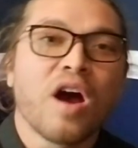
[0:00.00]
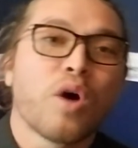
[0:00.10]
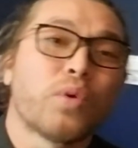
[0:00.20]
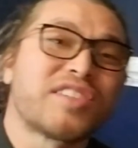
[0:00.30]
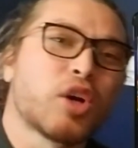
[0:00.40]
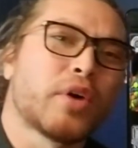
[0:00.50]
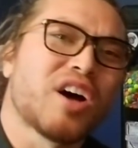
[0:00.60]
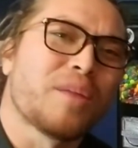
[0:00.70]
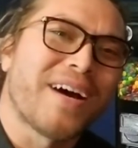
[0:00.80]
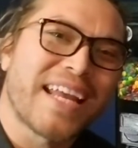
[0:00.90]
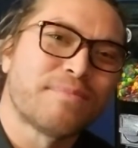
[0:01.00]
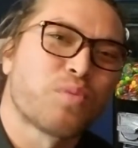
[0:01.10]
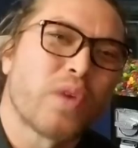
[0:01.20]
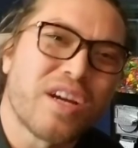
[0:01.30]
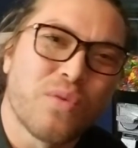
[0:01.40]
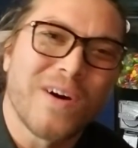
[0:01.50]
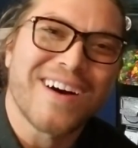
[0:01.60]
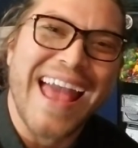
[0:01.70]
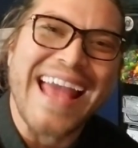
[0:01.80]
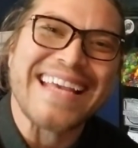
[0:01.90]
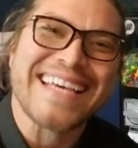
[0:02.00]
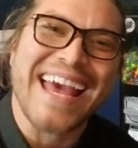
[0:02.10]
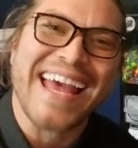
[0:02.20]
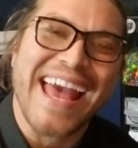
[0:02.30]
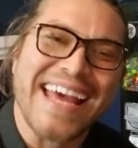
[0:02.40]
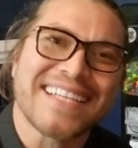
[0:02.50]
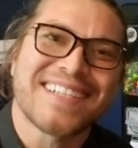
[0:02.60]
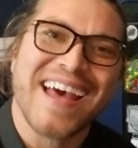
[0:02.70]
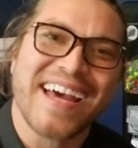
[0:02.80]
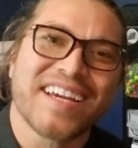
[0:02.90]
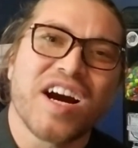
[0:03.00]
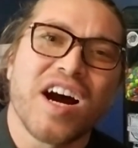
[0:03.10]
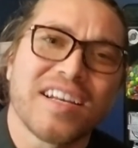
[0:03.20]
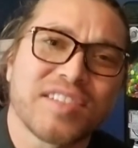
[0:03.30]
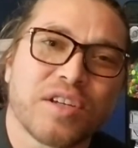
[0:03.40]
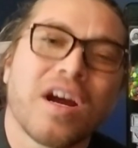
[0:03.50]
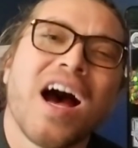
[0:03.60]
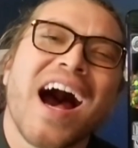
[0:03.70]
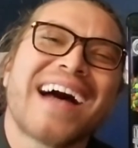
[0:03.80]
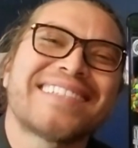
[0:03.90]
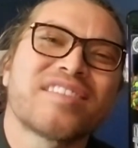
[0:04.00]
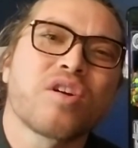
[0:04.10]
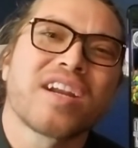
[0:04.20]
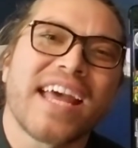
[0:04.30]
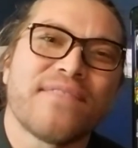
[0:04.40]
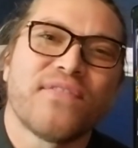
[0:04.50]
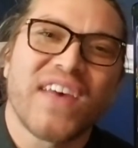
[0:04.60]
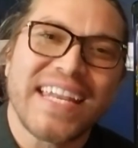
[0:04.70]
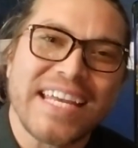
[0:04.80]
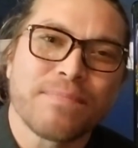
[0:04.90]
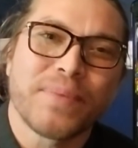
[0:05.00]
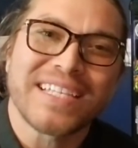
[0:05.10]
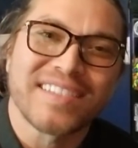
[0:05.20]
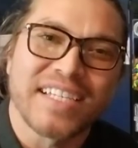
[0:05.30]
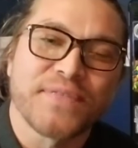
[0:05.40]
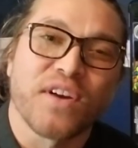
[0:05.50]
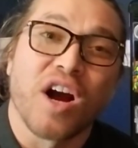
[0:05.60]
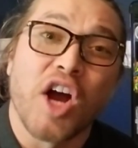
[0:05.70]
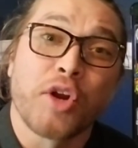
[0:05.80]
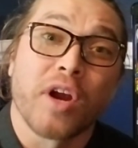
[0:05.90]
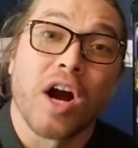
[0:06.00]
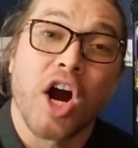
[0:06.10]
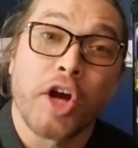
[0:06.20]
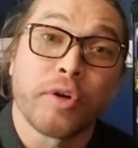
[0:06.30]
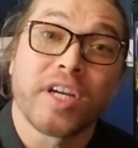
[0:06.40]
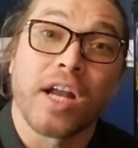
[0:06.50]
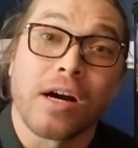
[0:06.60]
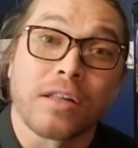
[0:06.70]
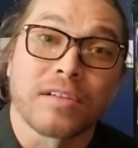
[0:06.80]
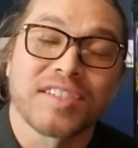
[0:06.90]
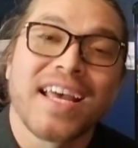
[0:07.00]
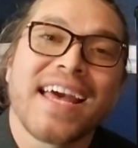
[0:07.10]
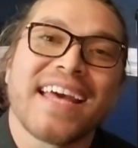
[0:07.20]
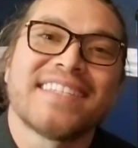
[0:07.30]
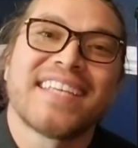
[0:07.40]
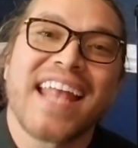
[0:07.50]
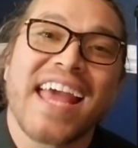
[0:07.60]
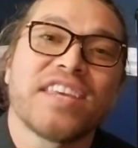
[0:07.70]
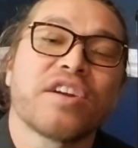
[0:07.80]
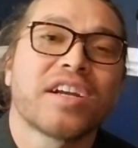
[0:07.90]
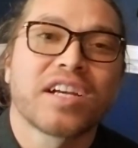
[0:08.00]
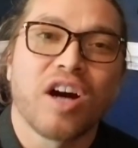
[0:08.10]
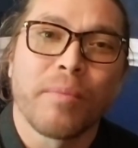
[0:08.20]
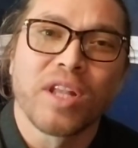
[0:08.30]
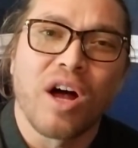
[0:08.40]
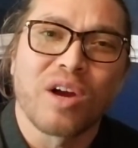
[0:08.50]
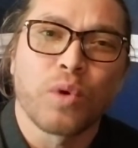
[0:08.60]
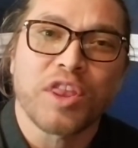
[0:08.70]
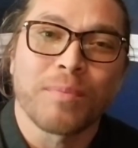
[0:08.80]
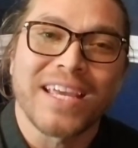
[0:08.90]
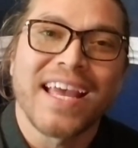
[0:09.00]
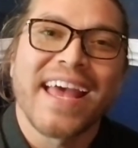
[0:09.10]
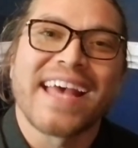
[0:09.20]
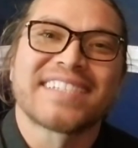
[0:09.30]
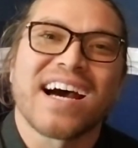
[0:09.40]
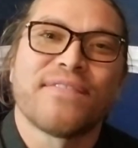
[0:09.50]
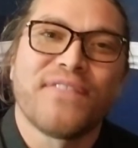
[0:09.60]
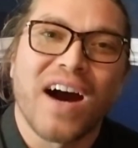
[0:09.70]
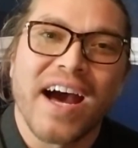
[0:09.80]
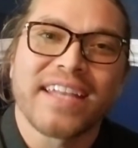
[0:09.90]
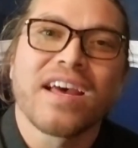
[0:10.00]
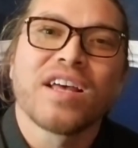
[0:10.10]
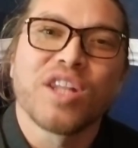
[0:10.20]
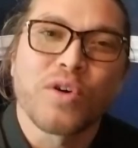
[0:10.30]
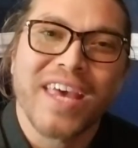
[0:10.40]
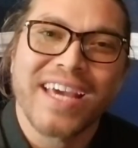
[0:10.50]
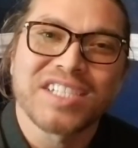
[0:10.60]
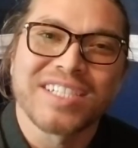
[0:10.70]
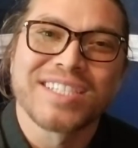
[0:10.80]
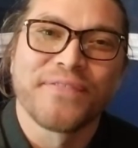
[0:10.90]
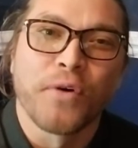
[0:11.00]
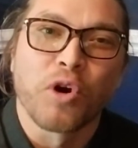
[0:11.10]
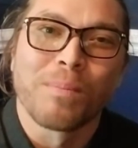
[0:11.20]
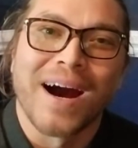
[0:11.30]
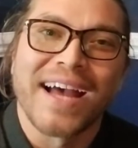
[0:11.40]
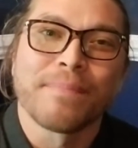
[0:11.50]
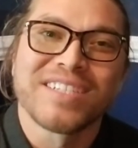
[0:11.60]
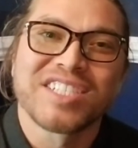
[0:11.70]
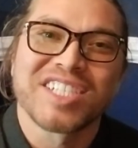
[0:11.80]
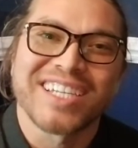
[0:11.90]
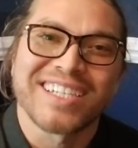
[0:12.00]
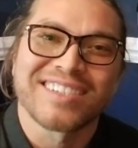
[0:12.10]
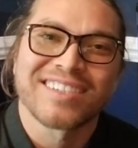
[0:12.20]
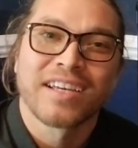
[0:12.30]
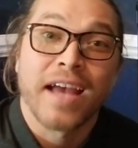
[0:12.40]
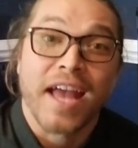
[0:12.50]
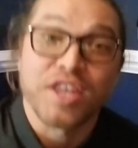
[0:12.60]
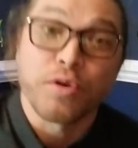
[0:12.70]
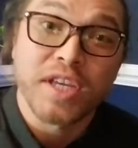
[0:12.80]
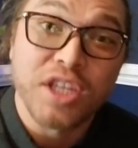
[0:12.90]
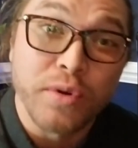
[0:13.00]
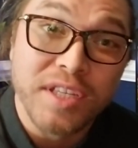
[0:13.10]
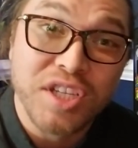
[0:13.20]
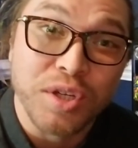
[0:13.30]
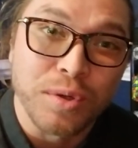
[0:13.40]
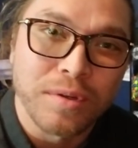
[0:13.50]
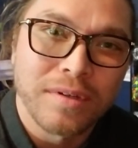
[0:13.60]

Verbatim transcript: What's going on? My name is Regal Will, aka Tech Hustler. I started a vending business for under $100. And today you're gonna come along with me as I find locations for my machines. And you can do it too.